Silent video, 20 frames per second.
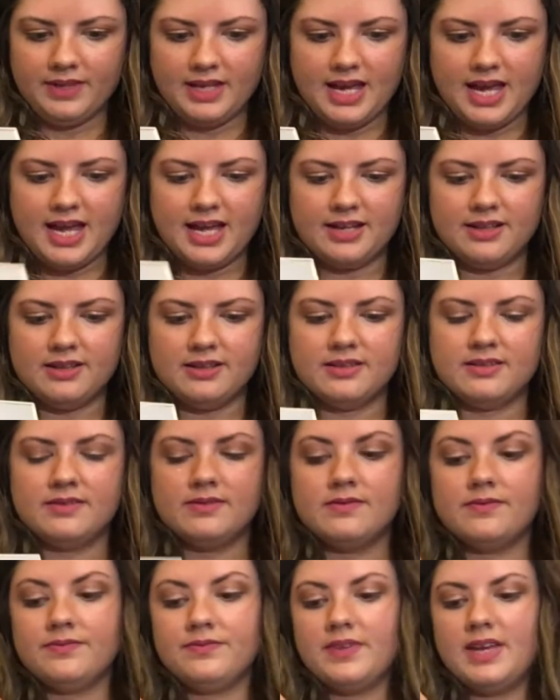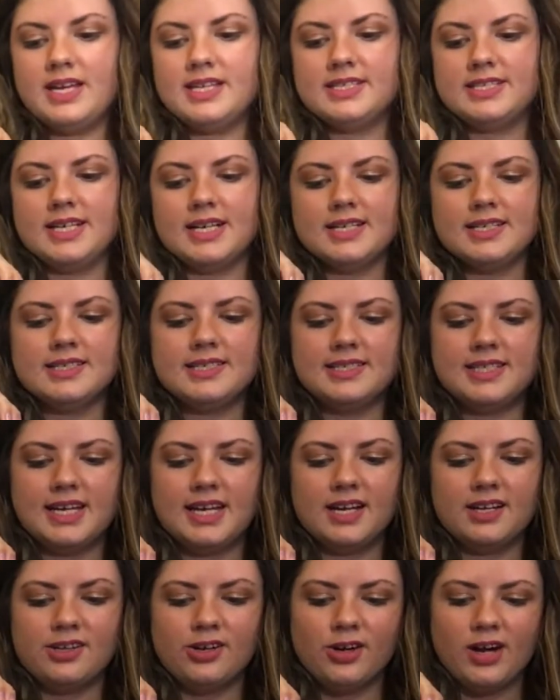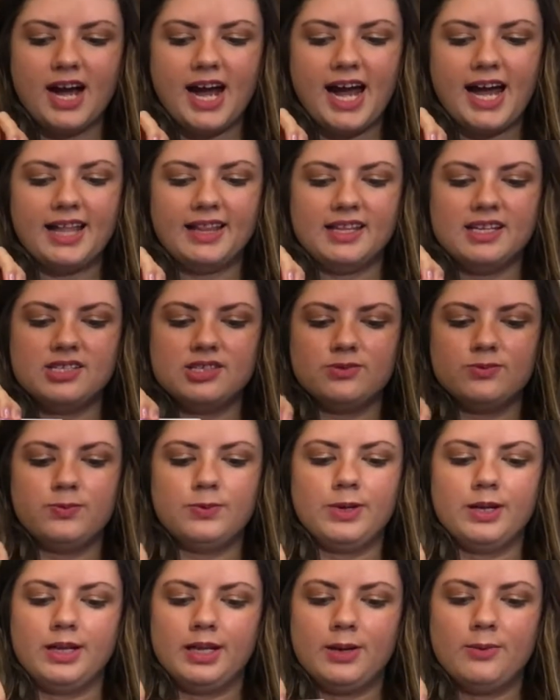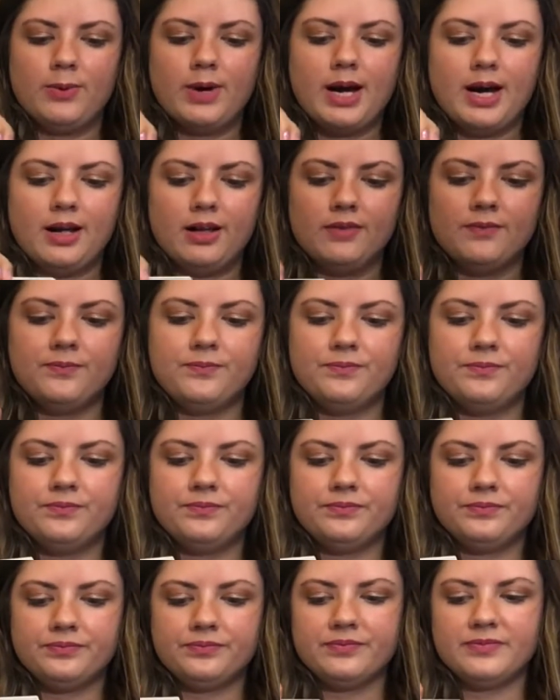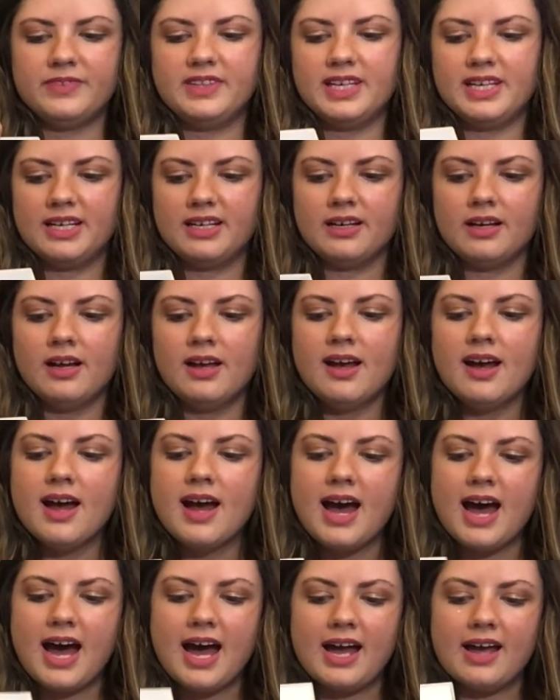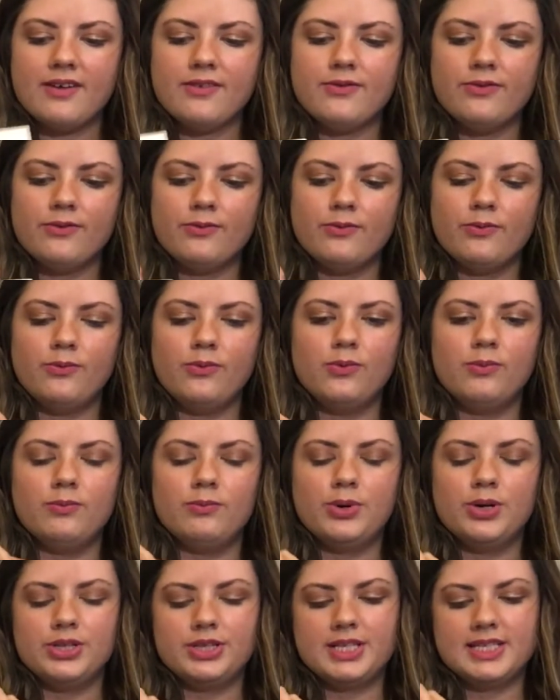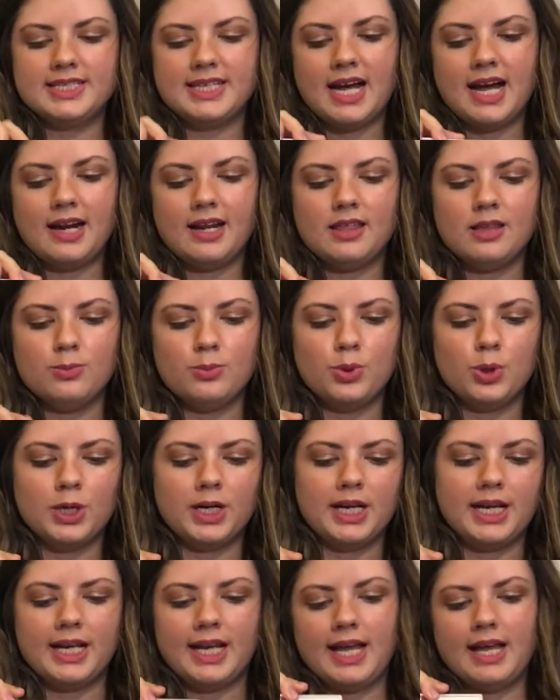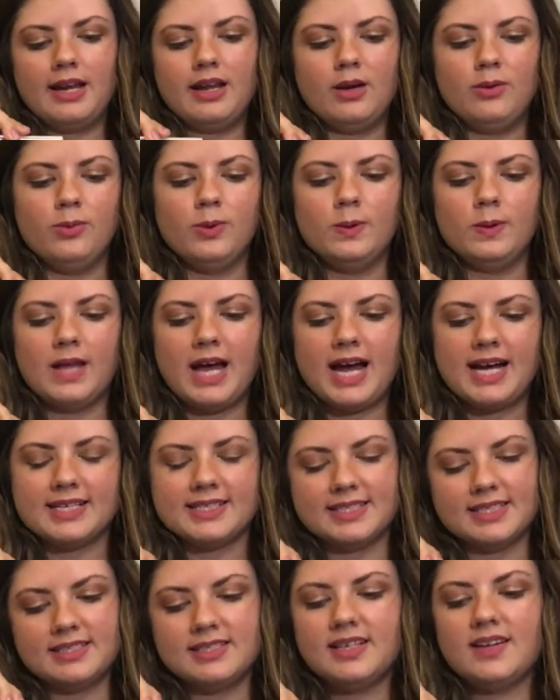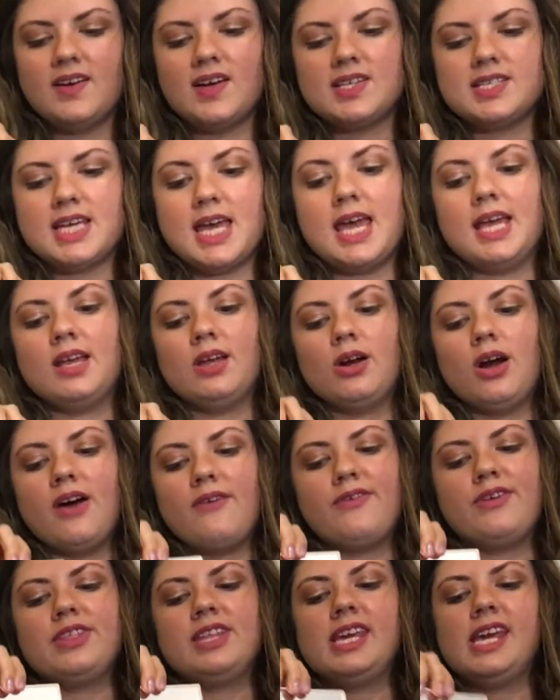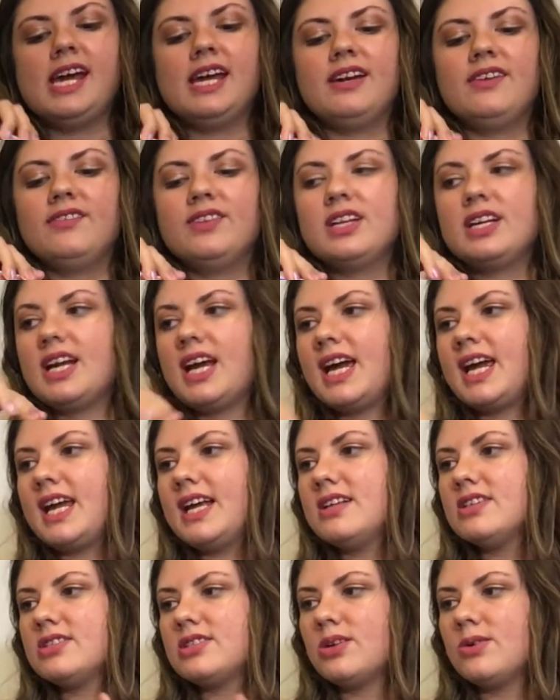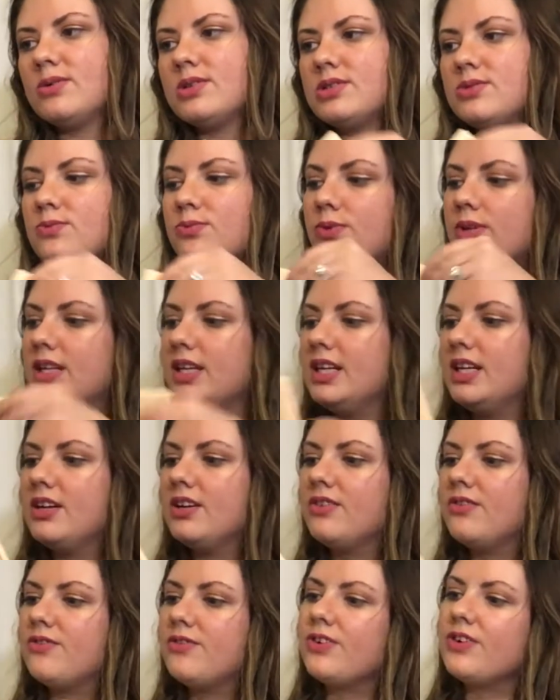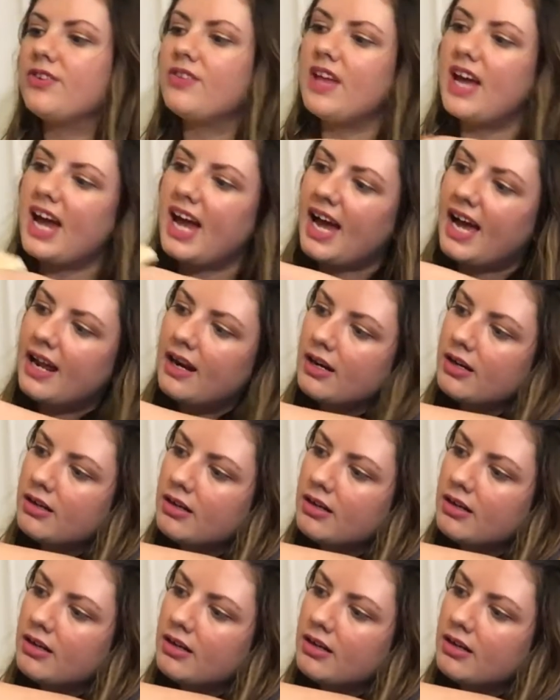and it does stay on your eyelids really well. Like, I've put this on in the morning and it will last until I take it off at the end of the night, so it's really good for that.